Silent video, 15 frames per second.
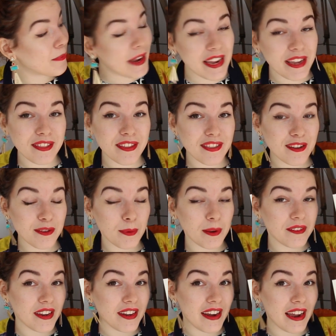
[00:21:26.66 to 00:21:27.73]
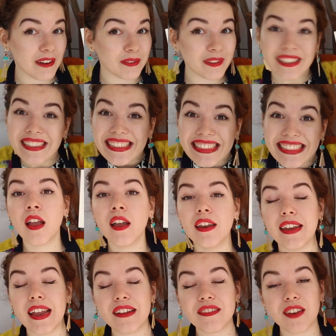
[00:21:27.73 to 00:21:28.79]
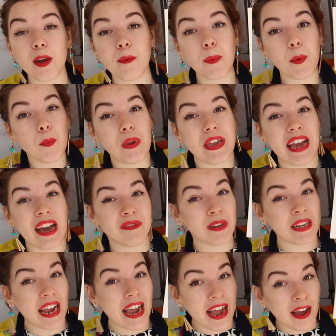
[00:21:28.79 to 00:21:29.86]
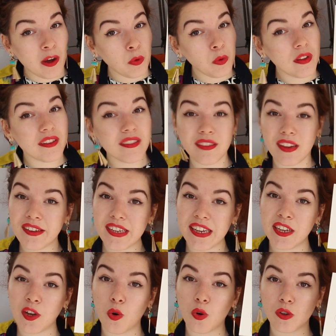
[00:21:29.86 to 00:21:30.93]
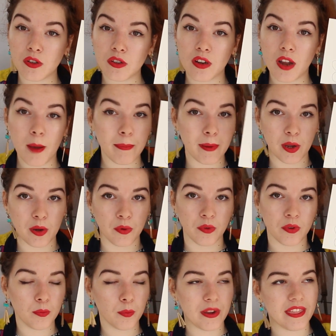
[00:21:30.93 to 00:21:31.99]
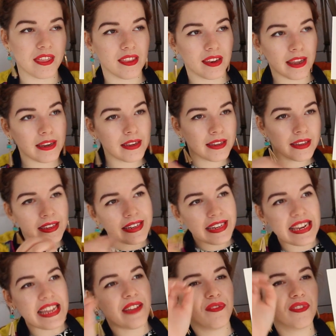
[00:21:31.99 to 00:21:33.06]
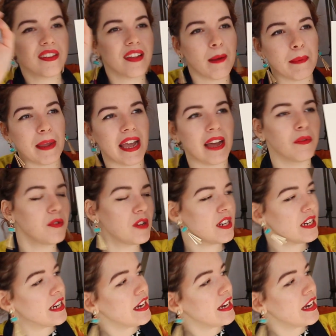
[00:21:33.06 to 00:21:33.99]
the way that this one turned out. Next up, we have an owl sitting on a bone with like leaves coming out.